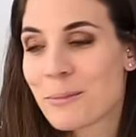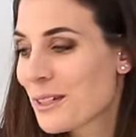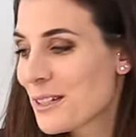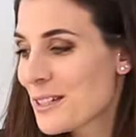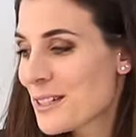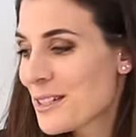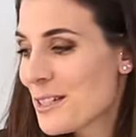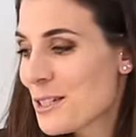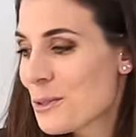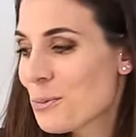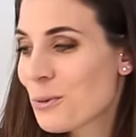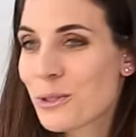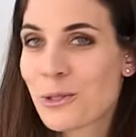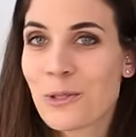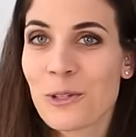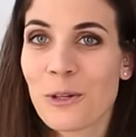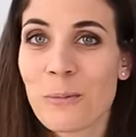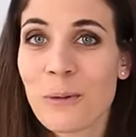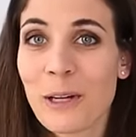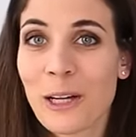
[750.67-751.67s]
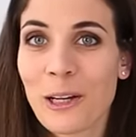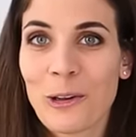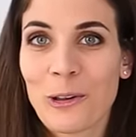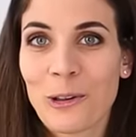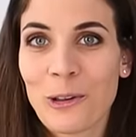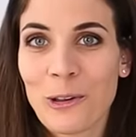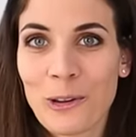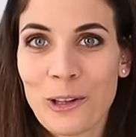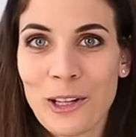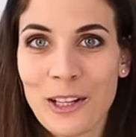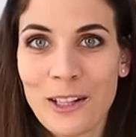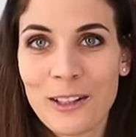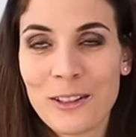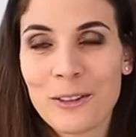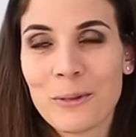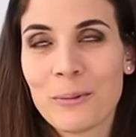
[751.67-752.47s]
because this one took me a lot longer,